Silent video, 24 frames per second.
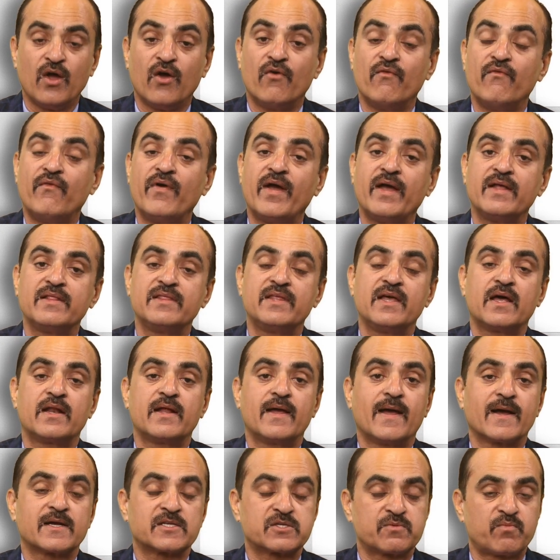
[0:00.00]
when they are
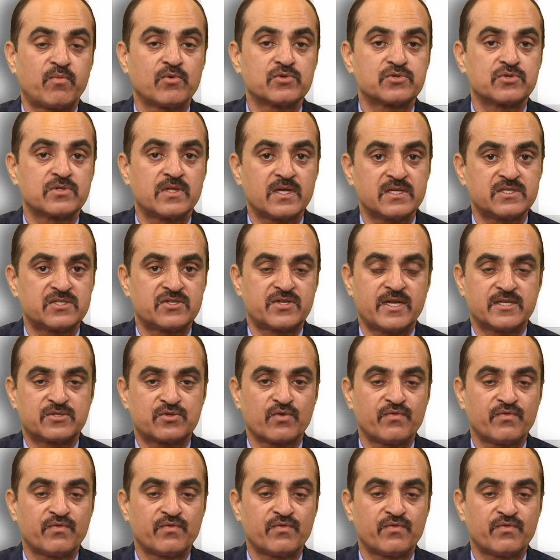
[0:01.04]
exposed to the stress.